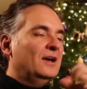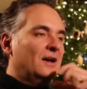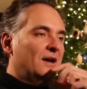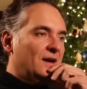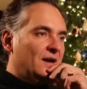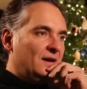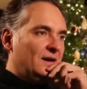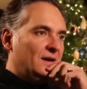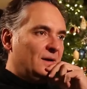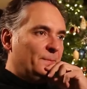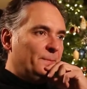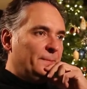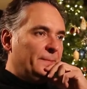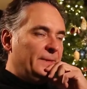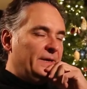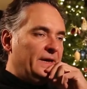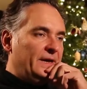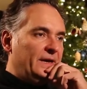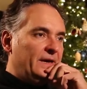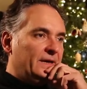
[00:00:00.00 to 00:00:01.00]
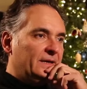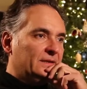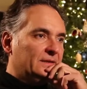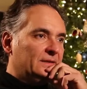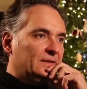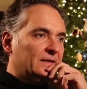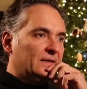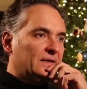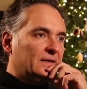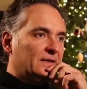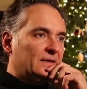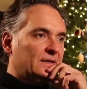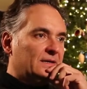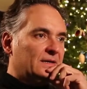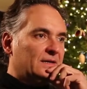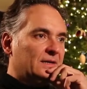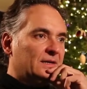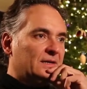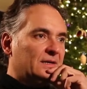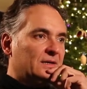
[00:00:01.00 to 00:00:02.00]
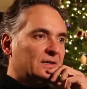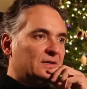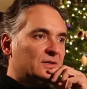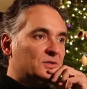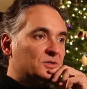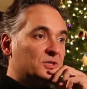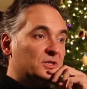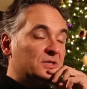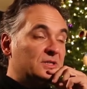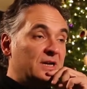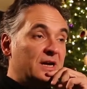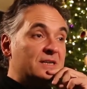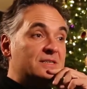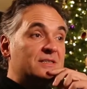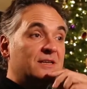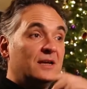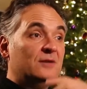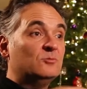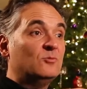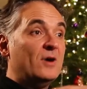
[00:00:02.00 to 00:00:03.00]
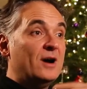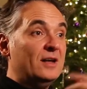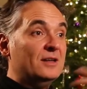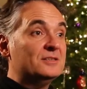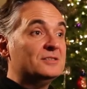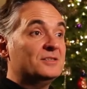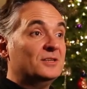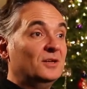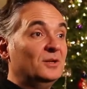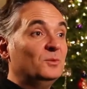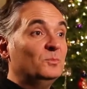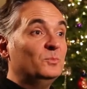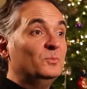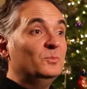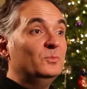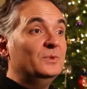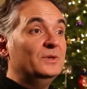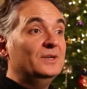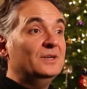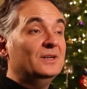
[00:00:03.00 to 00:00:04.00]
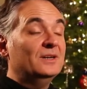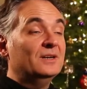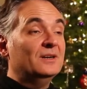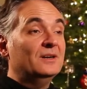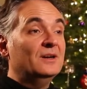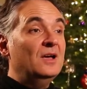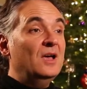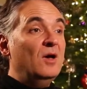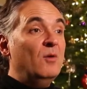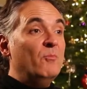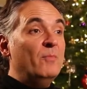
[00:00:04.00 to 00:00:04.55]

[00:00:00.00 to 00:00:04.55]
Um, and uh, she does that while still uh,